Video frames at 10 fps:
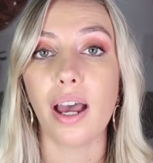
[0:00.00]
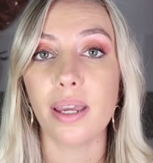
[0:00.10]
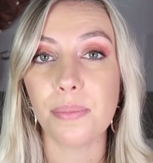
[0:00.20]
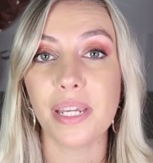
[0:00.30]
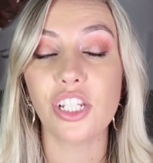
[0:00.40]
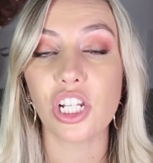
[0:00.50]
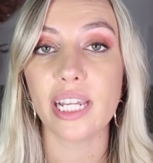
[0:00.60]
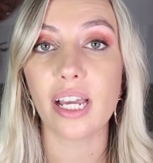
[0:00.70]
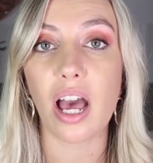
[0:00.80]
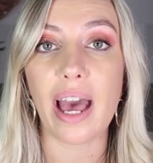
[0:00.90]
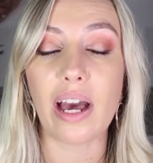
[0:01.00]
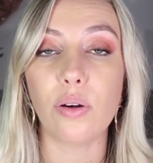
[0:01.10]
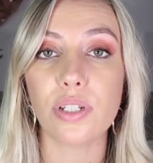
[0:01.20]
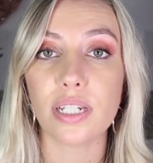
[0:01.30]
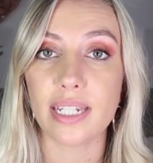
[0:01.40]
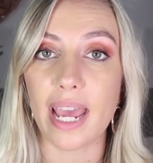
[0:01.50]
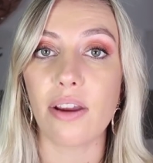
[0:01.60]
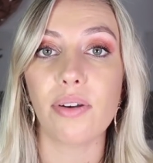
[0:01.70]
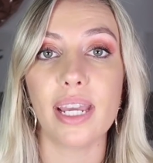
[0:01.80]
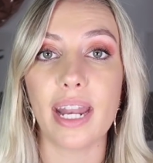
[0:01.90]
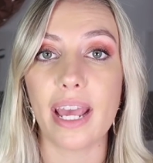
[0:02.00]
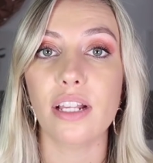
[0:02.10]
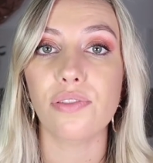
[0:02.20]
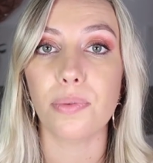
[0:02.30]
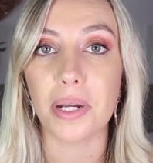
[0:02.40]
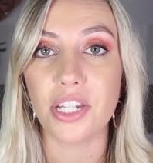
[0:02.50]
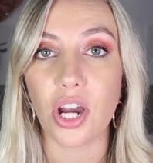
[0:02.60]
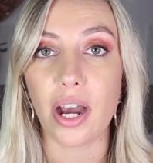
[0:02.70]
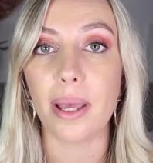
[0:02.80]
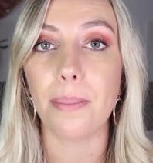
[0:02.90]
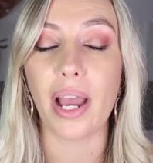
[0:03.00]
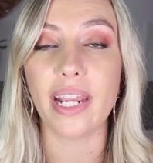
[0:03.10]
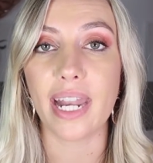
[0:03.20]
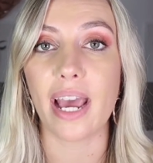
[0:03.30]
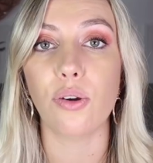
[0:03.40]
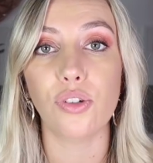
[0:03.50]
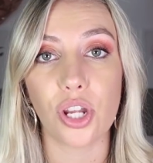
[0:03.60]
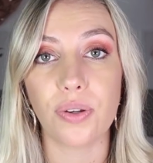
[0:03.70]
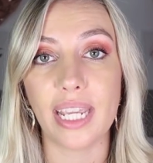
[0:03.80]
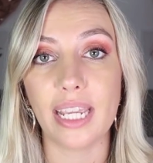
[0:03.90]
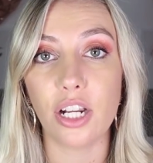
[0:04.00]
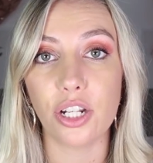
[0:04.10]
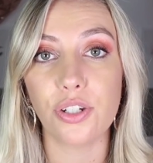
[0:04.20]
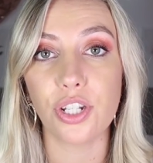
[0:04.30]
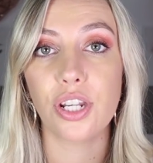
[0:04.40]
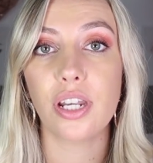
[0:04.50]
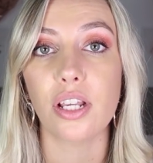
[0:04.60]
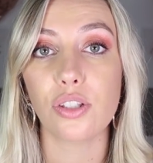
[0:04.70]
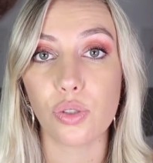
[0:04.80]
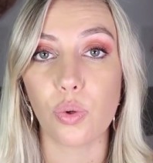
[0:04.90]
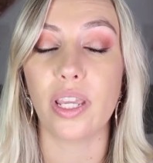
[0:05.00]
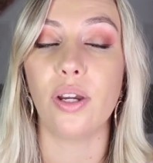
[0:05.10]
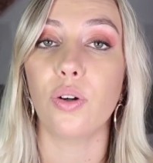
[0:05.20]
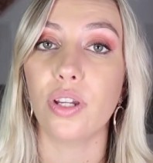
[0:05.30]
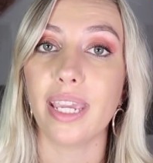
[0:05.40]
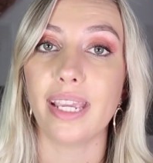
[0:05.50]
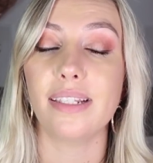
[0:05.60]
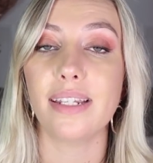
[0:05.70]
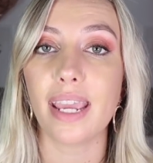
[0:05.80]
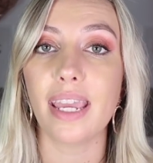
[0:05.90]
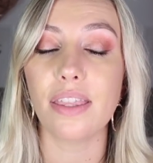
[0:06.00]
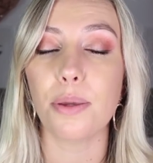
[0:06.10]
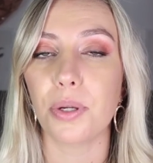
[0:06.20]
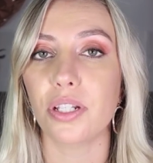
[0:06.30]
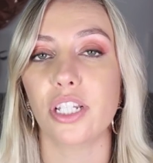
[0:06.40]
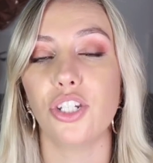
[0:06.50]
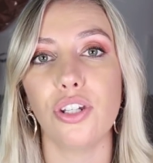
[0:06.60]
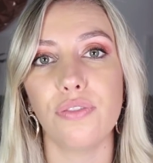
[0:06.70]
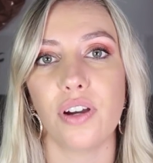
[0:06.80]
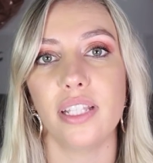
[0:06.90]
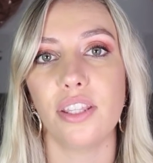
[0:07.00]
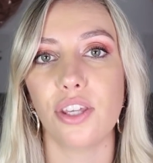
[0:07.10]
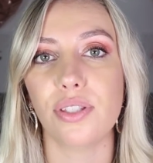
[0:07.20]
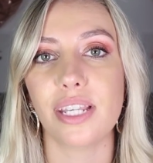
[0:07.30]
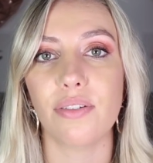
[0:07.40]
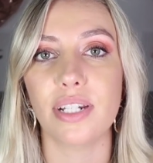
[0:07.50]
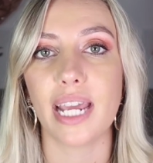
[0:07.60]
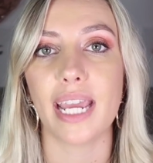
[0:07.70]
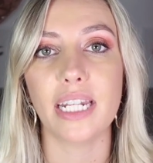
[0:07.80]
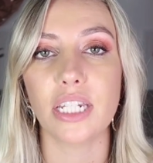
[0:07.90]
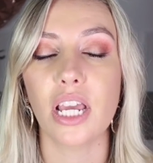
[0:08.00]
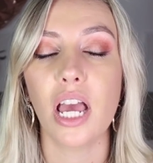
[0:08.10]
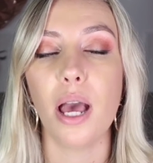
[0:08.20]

I immediately cut out dairy and eggs from my diet, but I now don't eat gluten, soy or yeast either, because I do find that those irritate